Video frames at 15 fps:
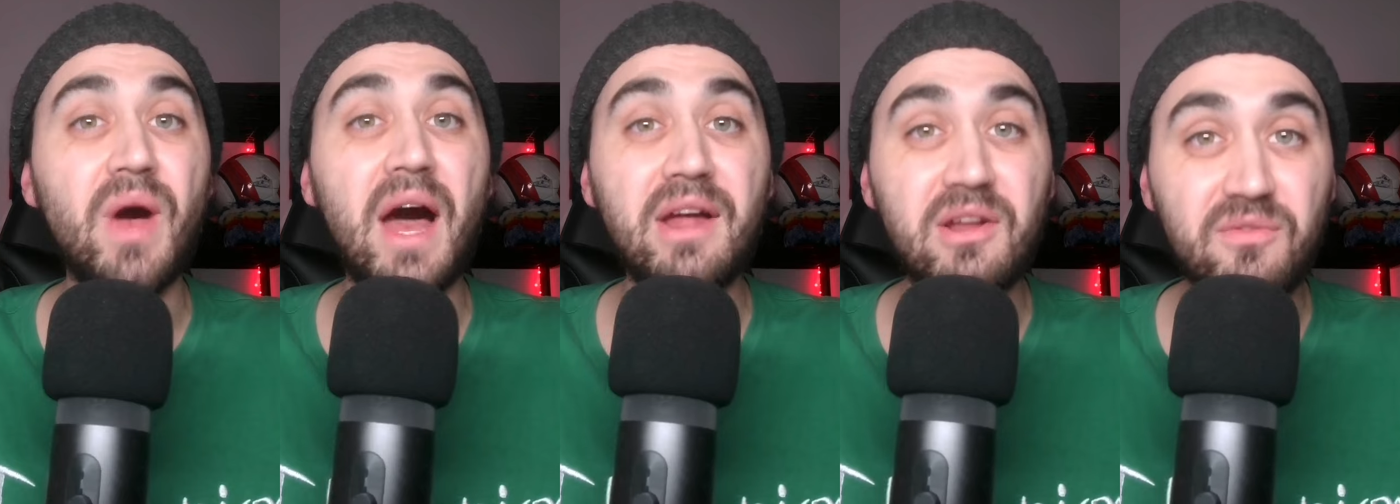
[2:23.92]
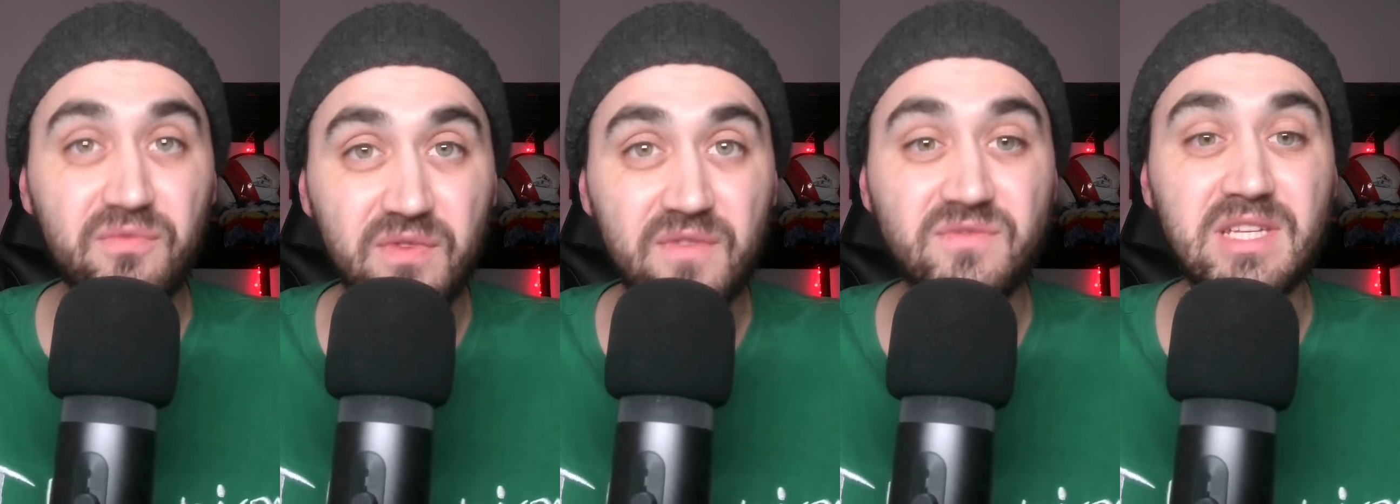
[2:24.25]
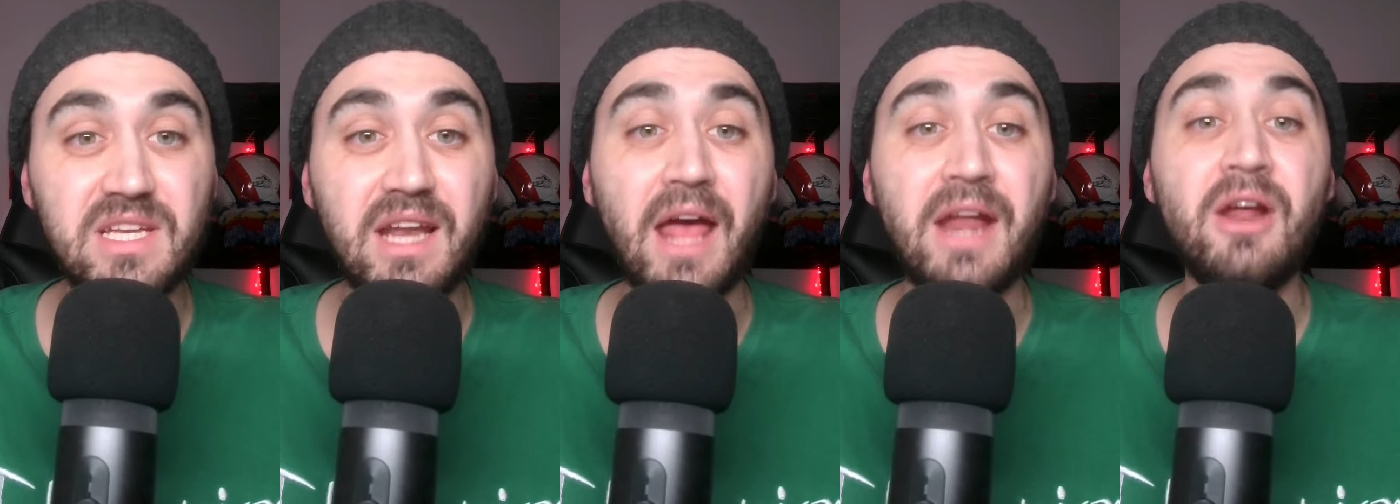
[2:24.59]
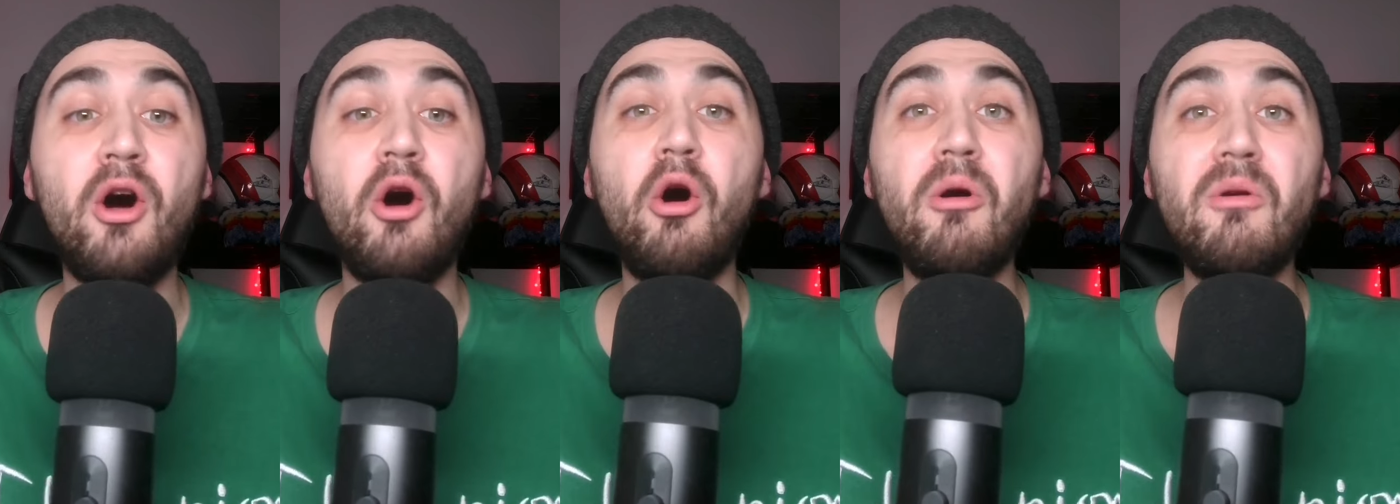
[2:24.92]
out of 59,
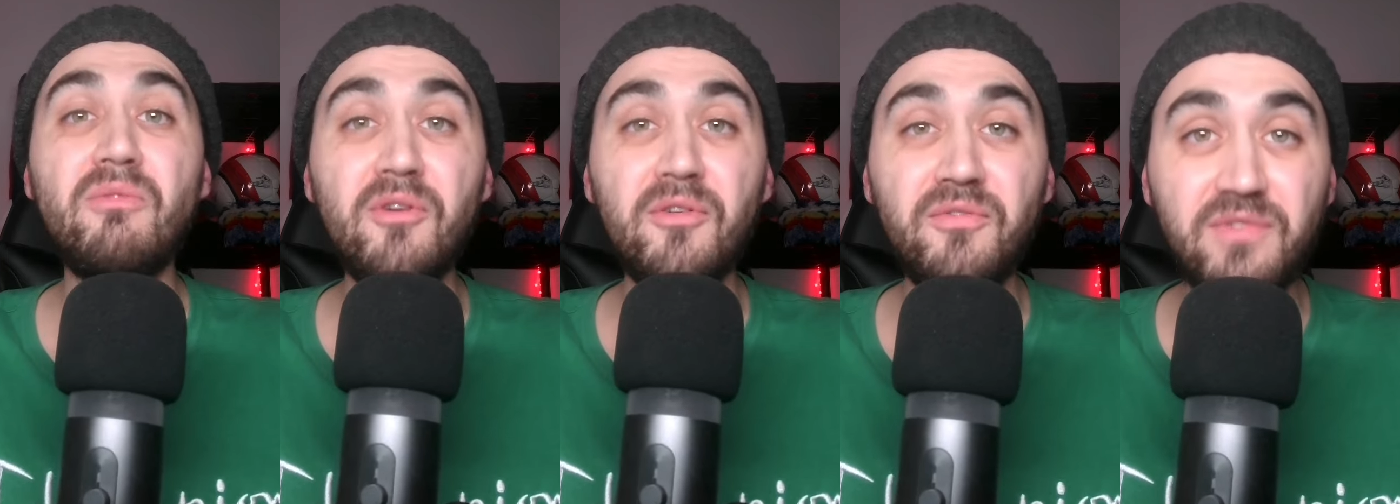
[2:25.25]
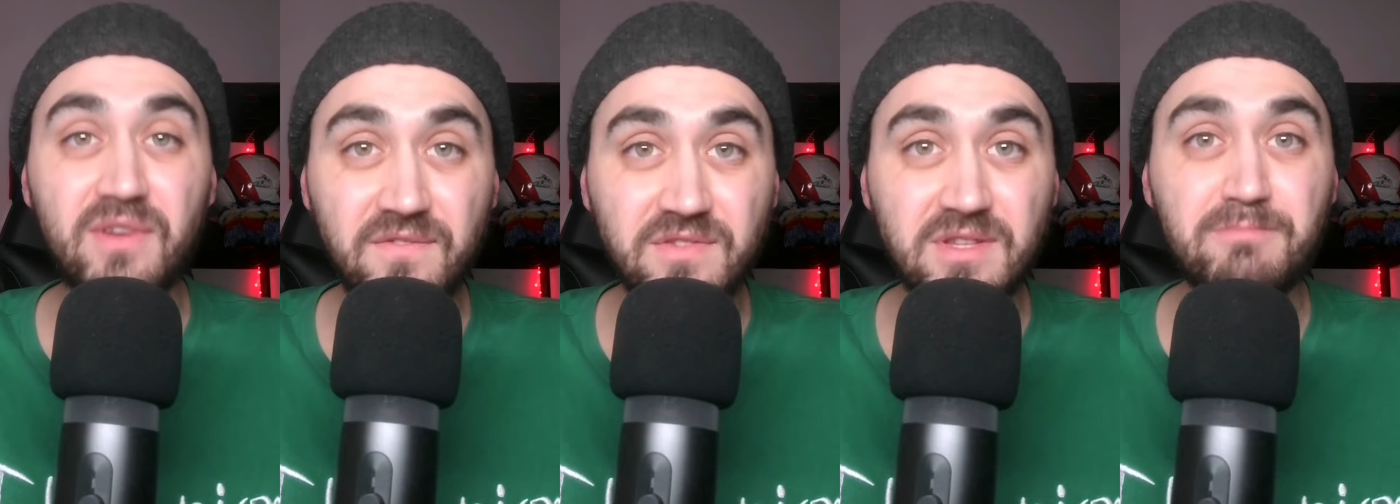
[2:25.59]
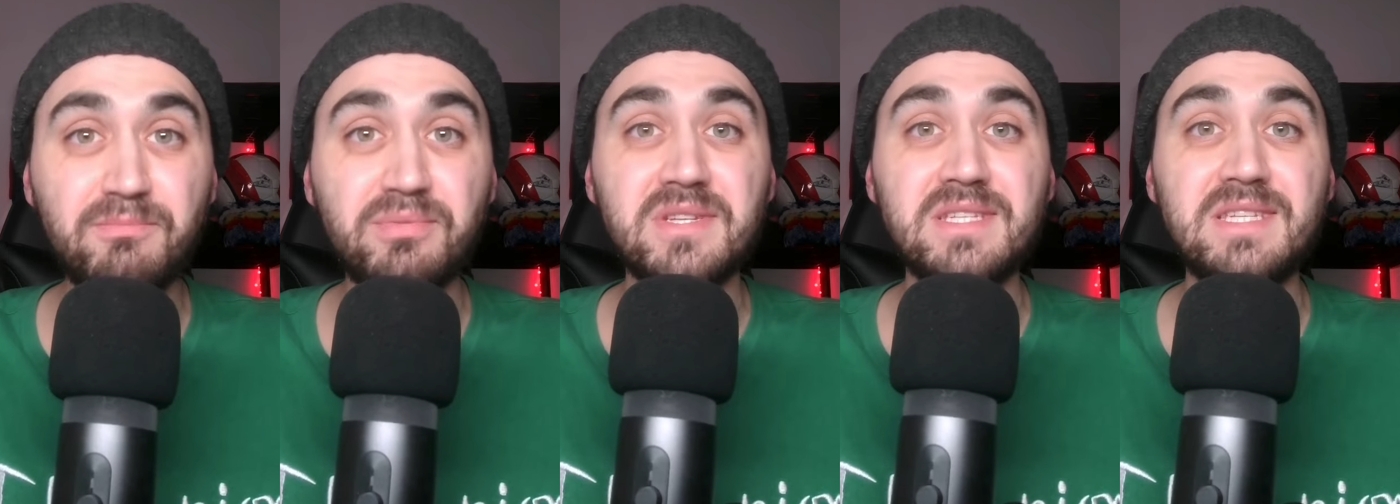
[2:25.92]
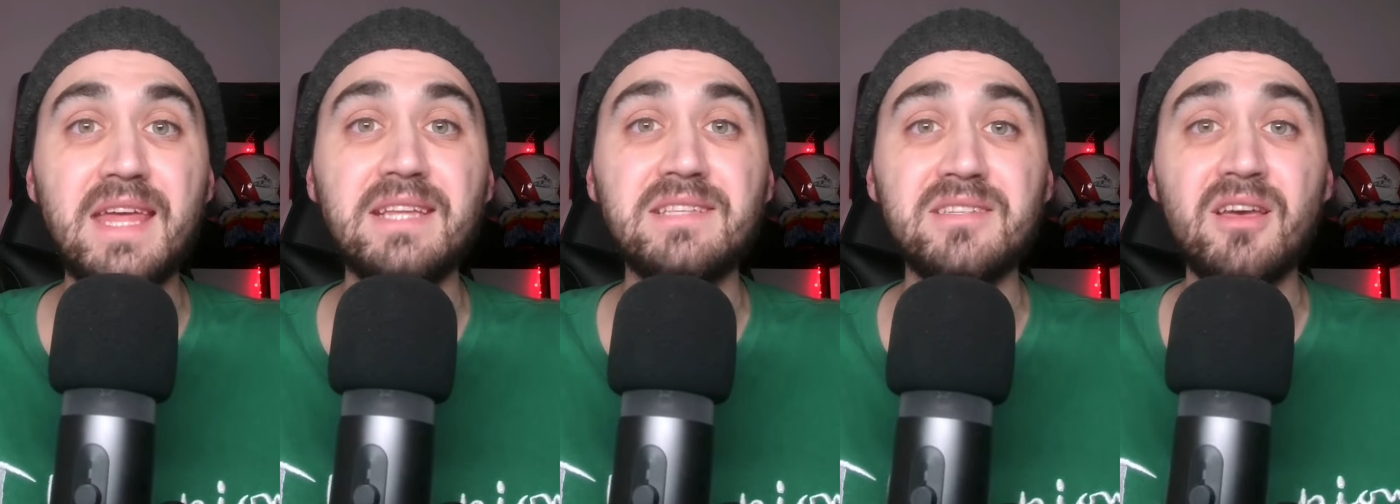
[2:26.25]
over
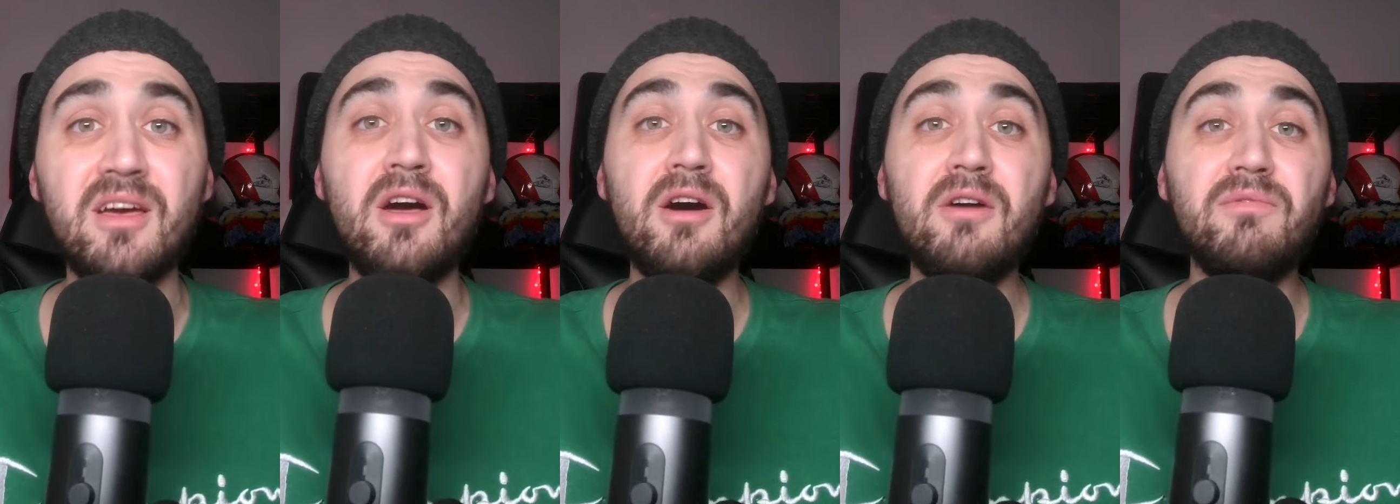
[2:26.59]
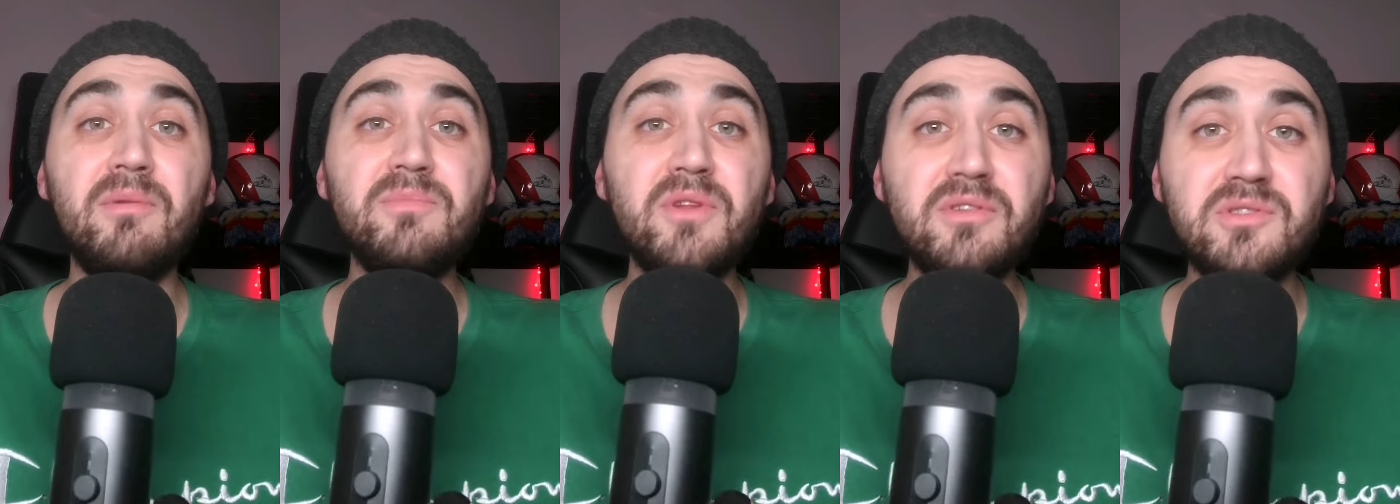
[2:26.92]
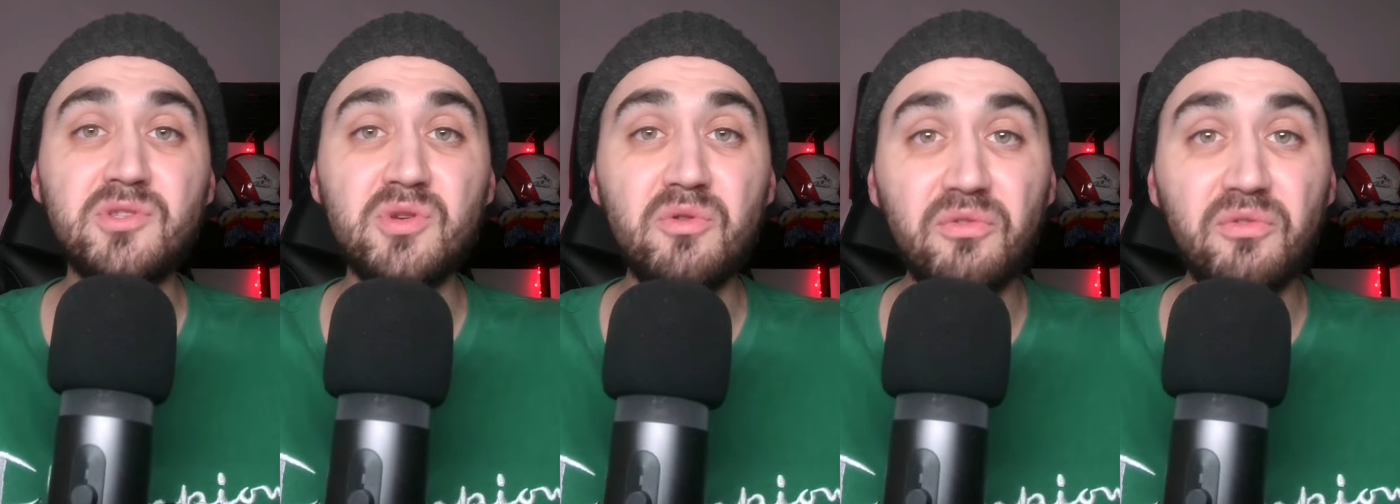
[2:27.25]
50% from the 2